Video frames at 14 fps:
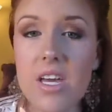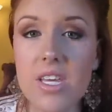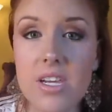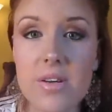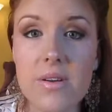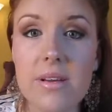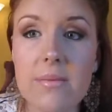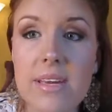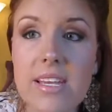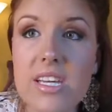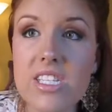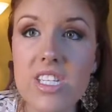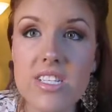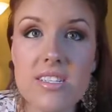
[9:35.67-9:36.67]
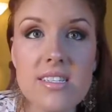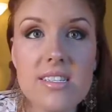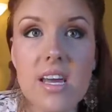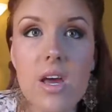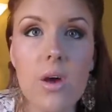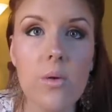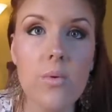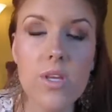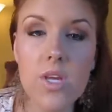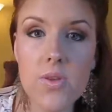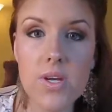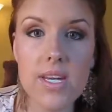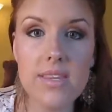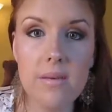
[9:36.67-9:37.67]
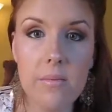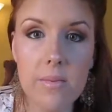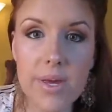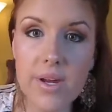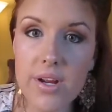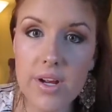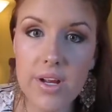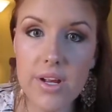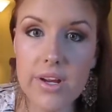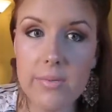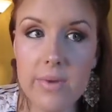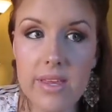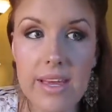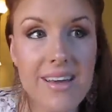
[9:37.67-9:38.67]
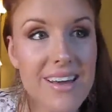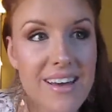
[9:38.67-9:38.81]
You know what I mean? Just when you look in the mirror, you're going to be like,